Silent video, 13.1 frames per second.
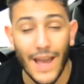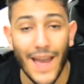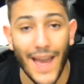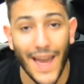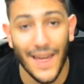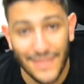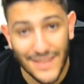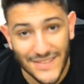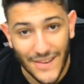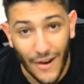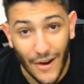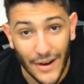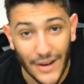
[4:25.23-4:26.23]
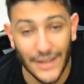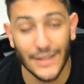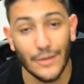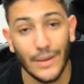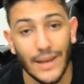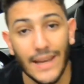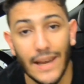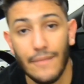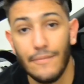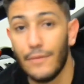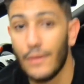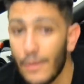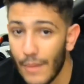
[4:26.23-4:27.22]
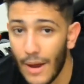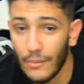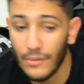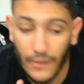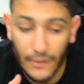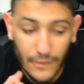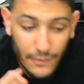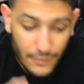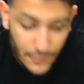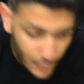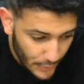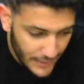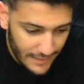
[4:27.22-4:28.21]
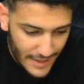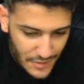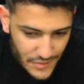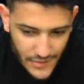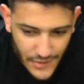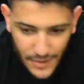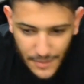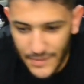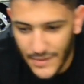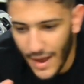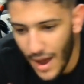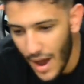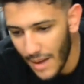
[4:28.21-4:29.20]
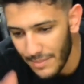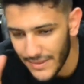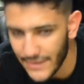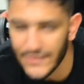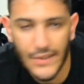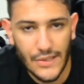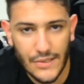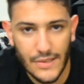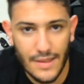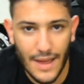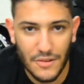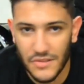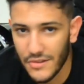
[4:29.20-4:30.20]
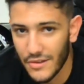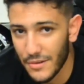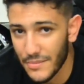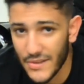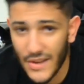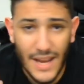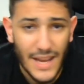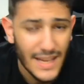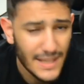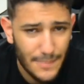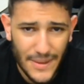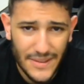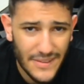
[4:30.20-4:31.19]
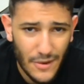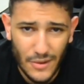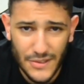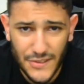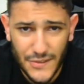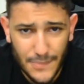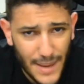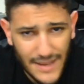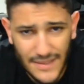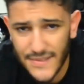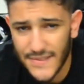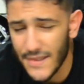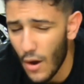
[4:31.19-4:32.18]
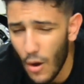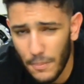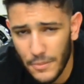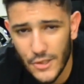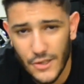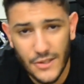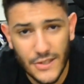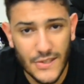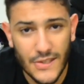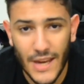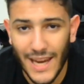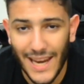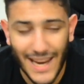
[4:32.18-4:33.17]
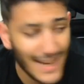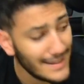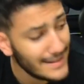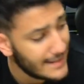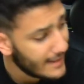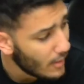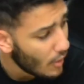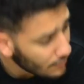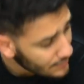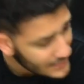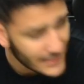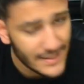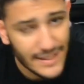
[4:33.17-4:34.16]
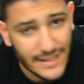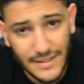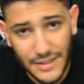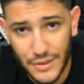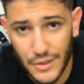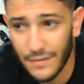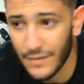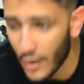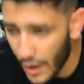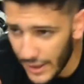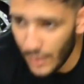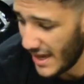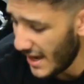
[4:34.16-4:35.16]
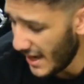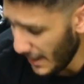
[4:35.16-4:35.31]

And this car you can get for around 40,000 dirhams up to 60,000 dirhams, depending on the specs, the options, and obviously the condition of the car now.